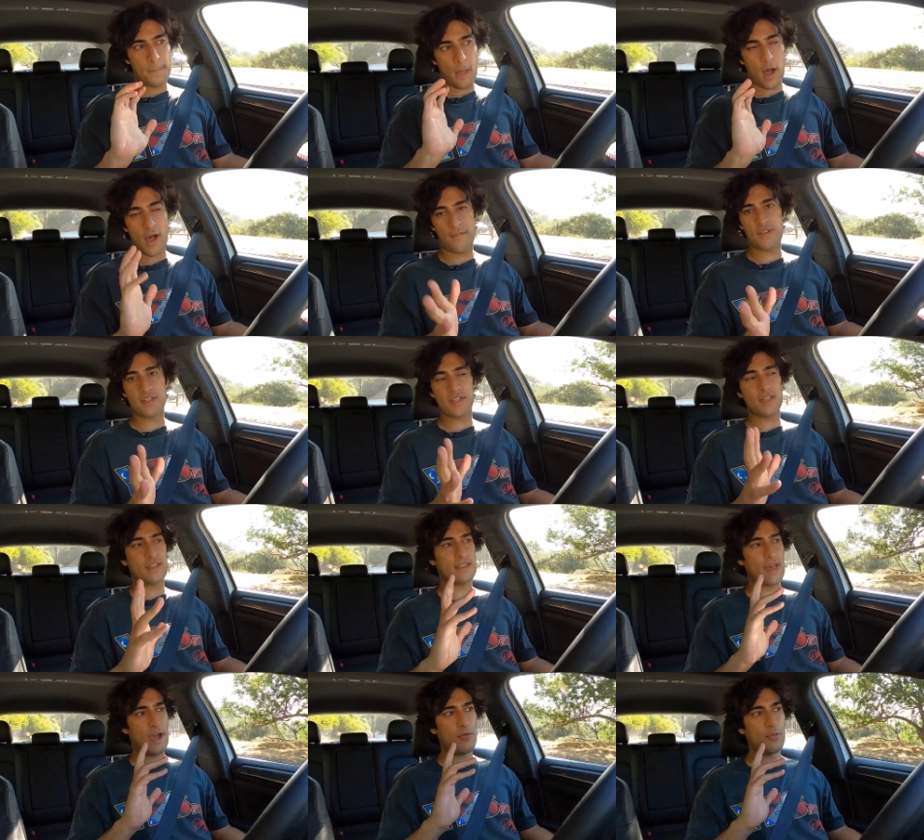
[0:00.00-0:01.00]
Obviously,
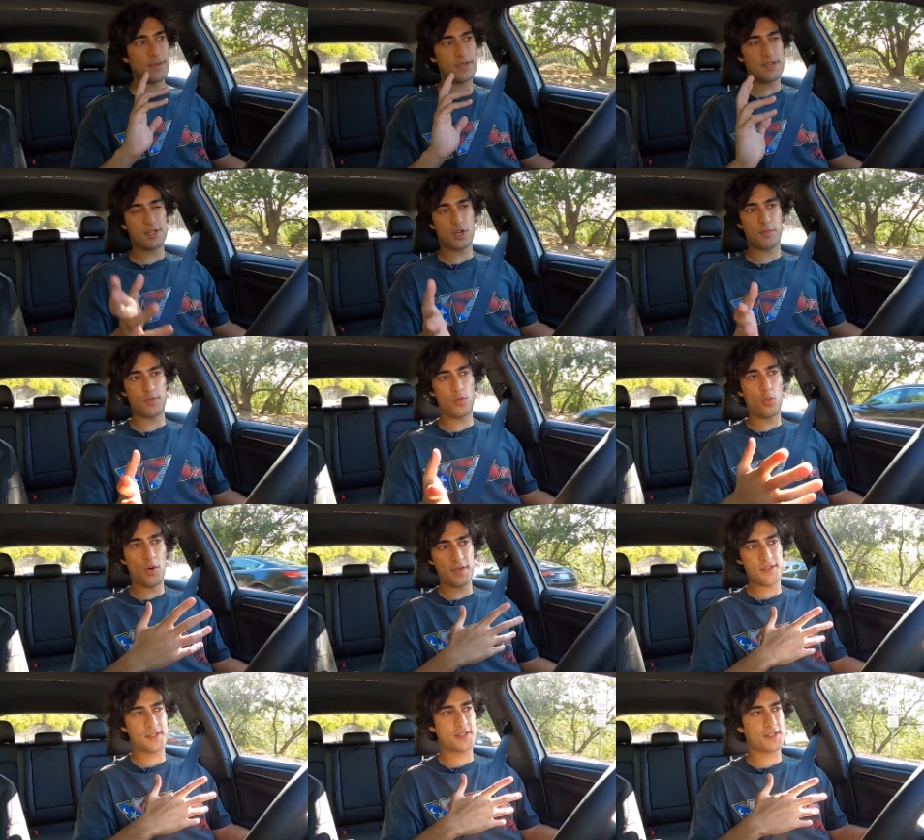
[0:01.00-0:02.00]
that will be determined
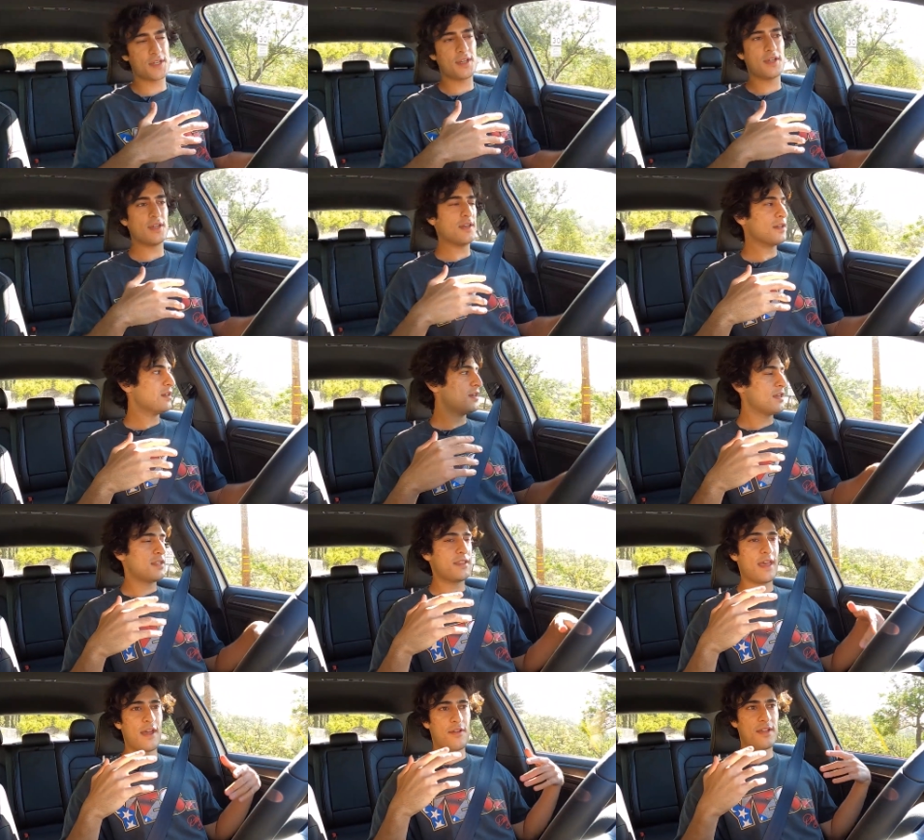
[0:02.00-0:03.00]
once
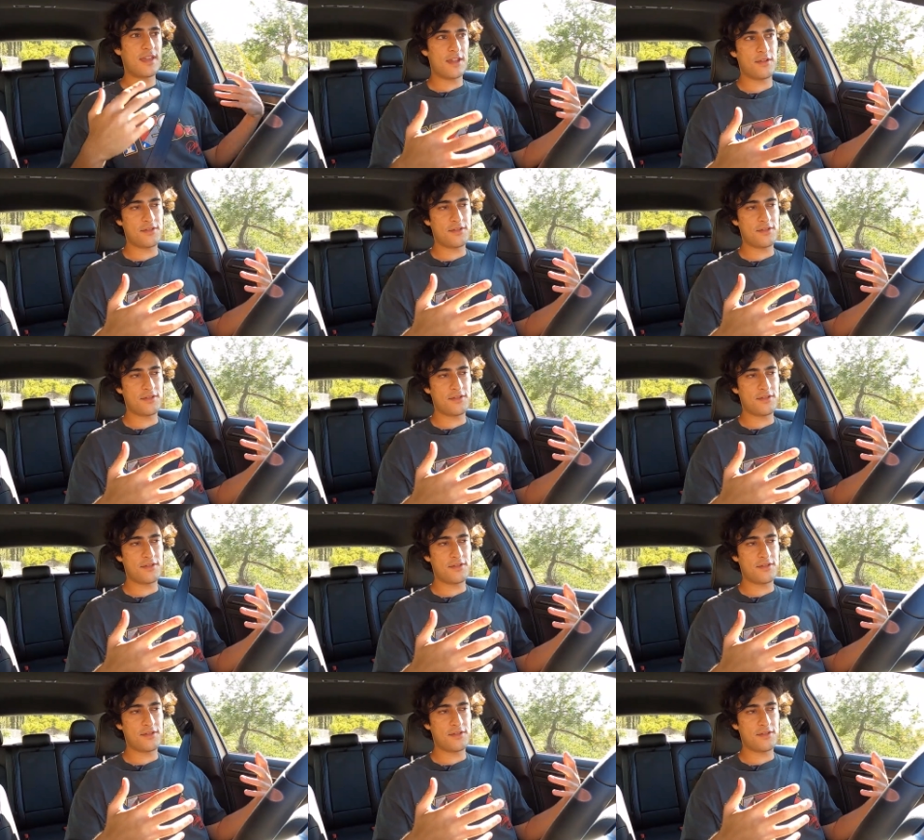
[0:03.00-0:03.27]
they are here